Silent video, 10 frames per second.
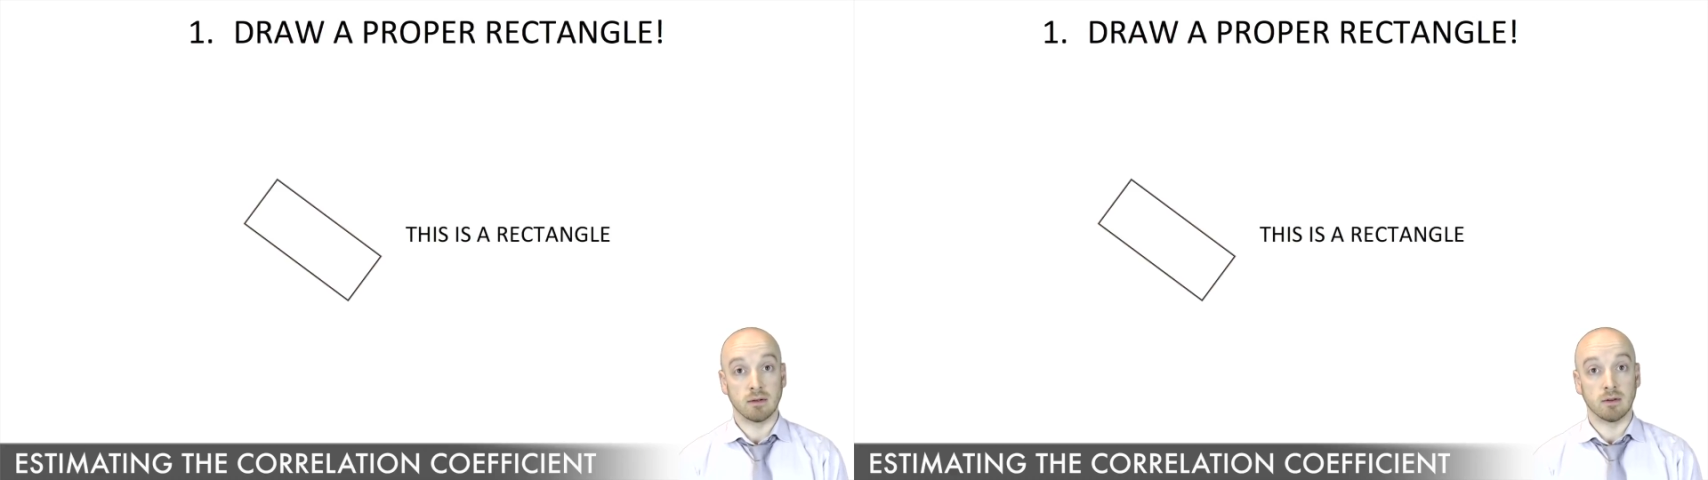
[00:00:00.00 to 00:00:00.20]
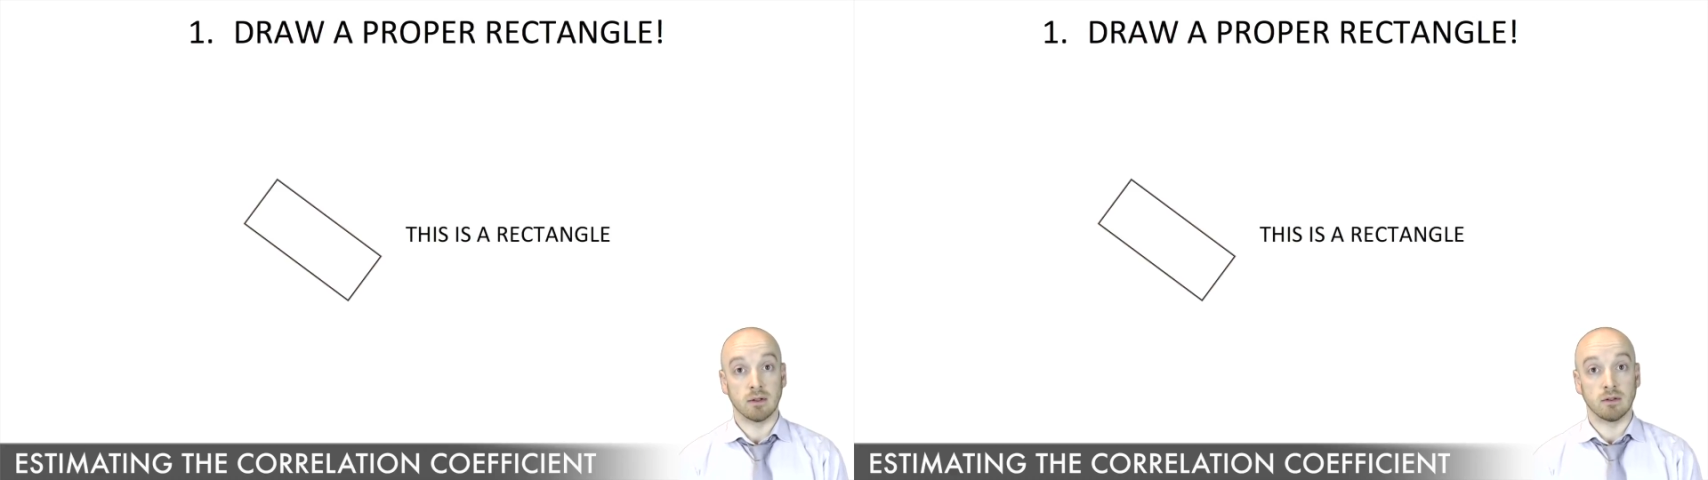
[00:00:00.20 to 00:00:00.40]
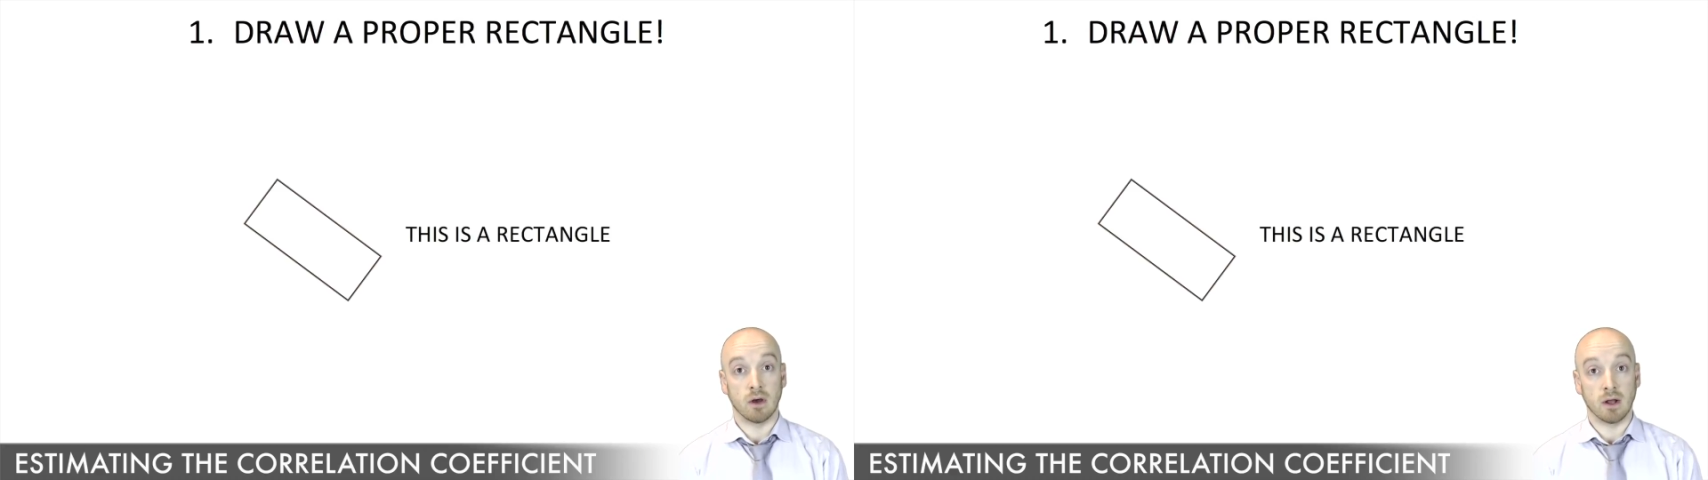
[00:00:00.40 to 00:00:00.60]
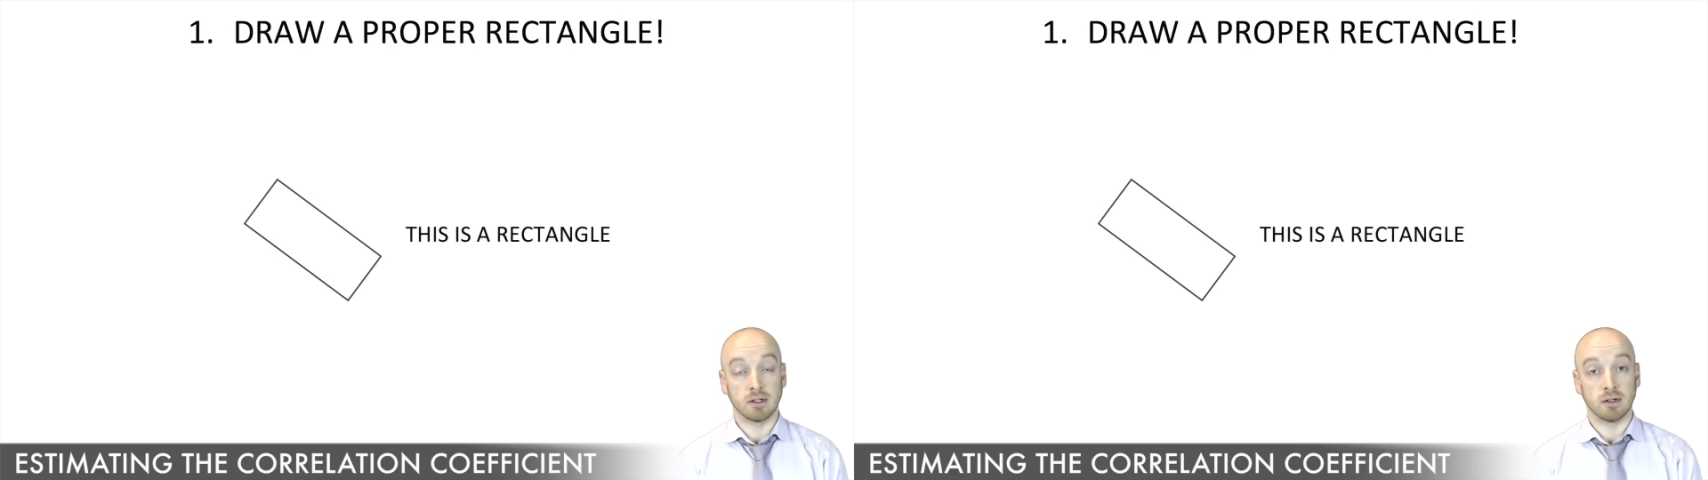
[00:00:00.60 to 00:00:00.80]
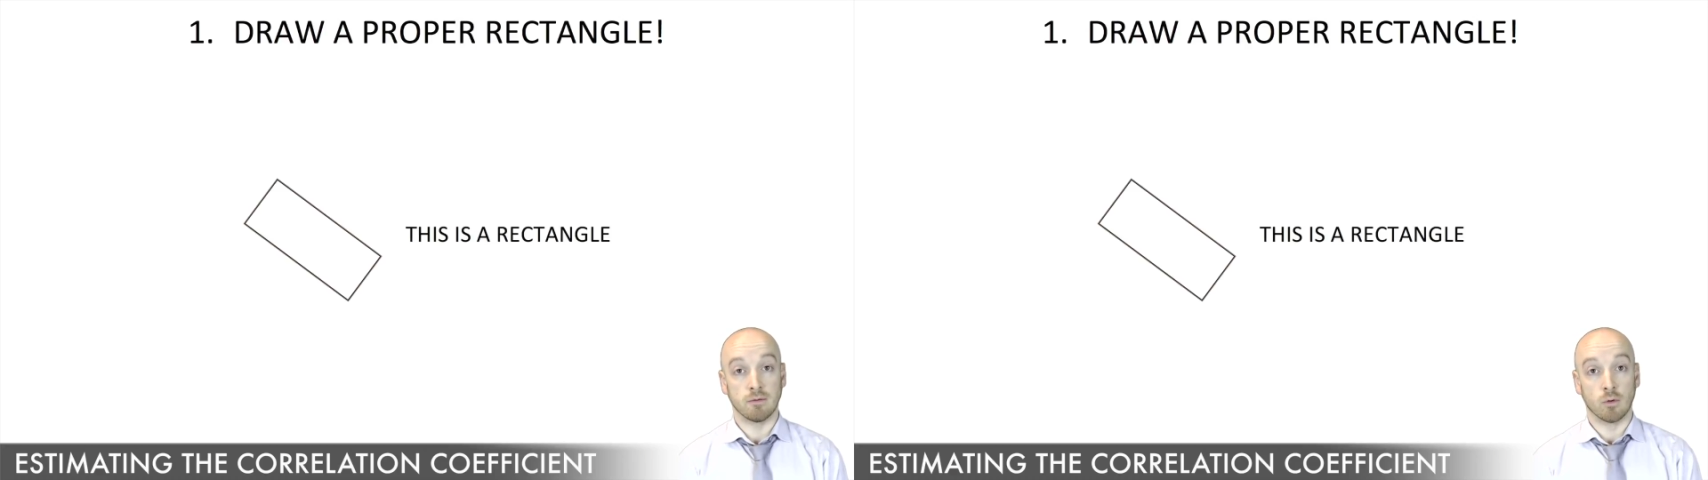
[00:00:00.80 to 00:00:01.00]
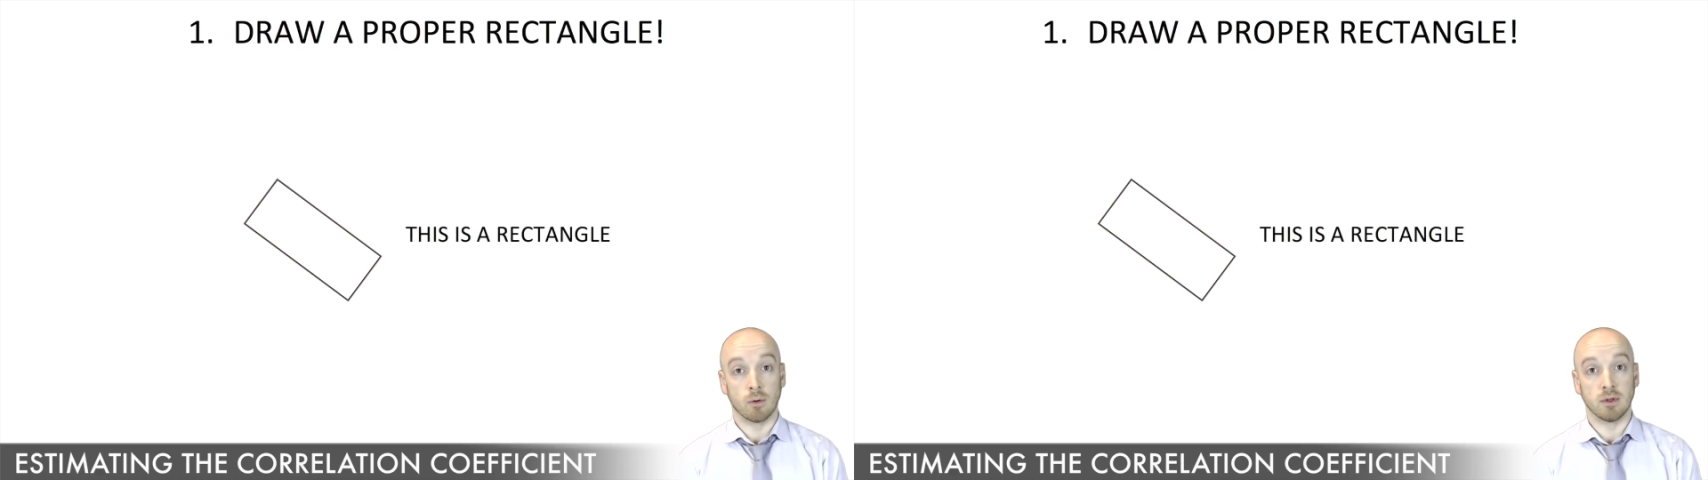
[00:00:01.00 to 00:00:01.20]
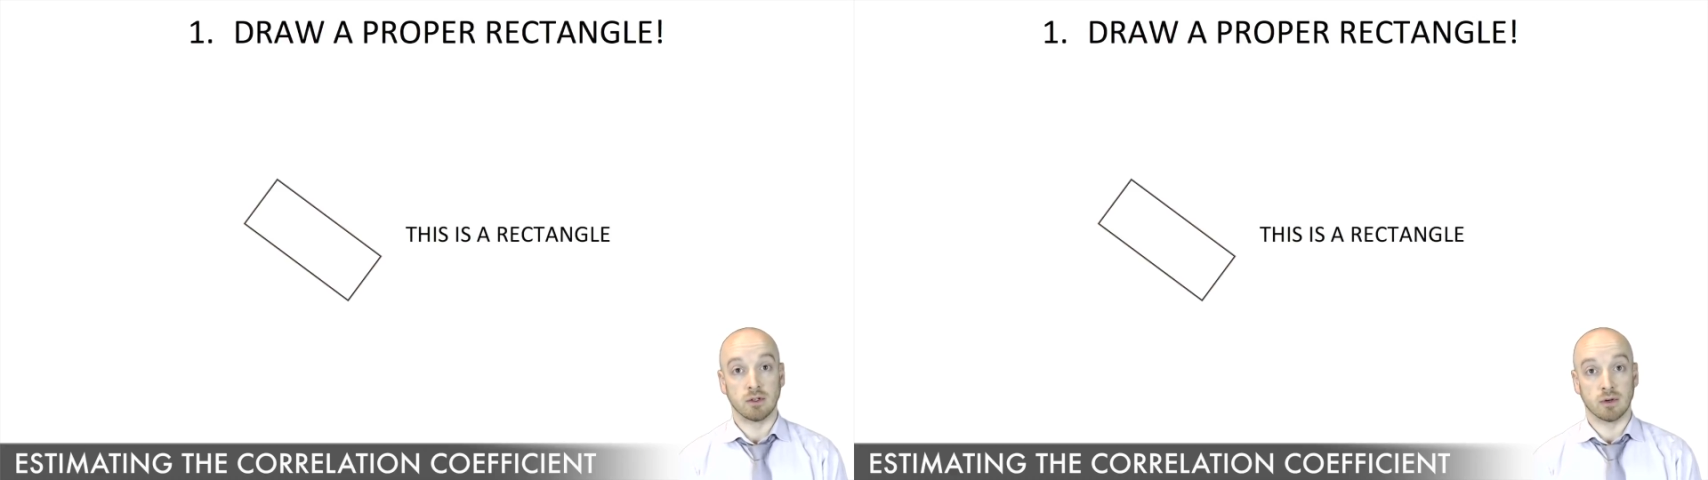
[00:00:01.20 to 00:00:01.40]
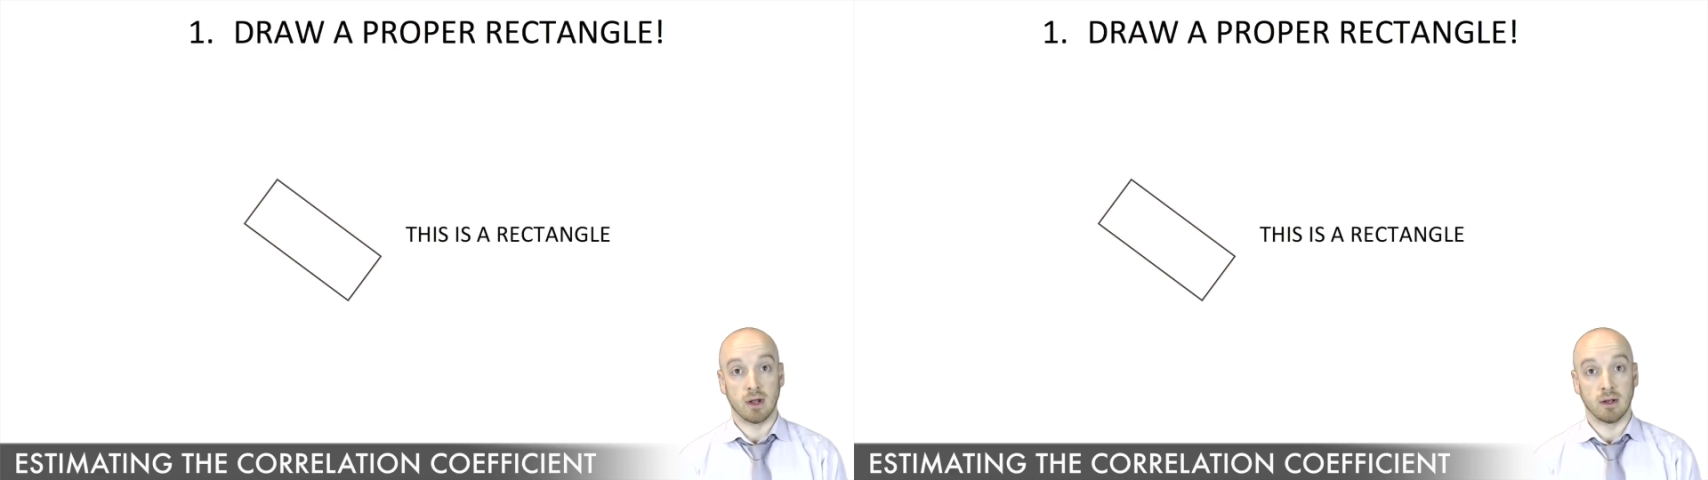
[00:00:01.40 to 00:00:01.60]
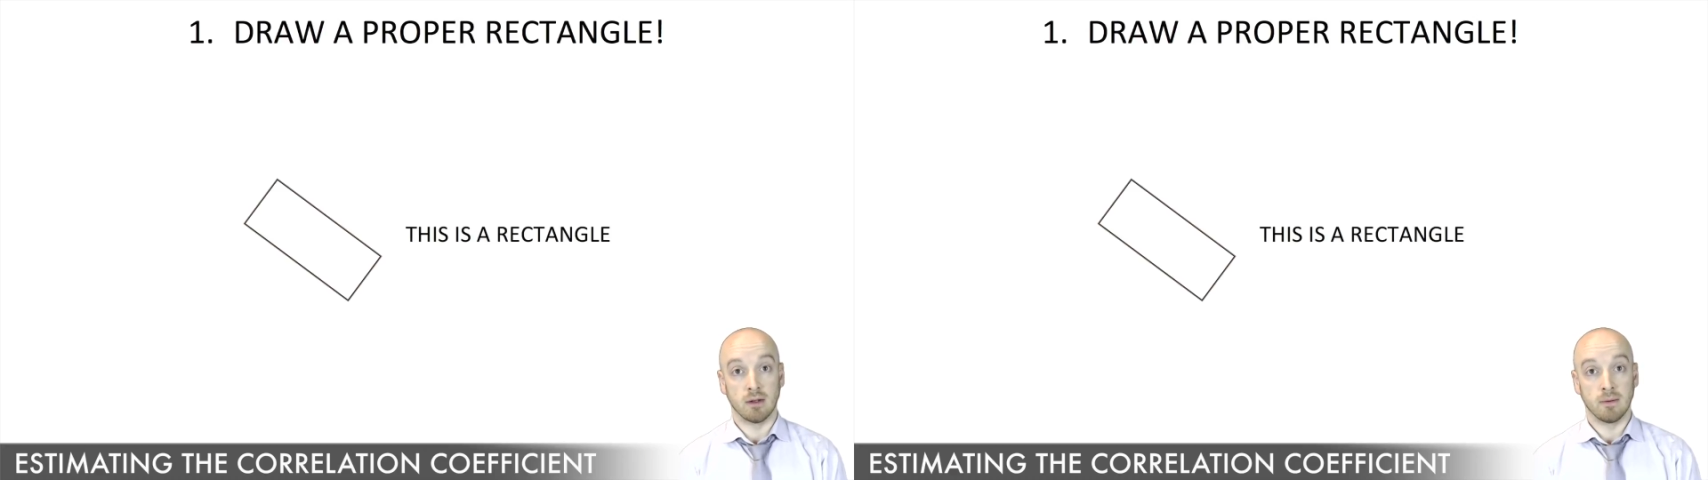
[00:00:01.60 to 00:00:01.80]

to the dots that form the trend.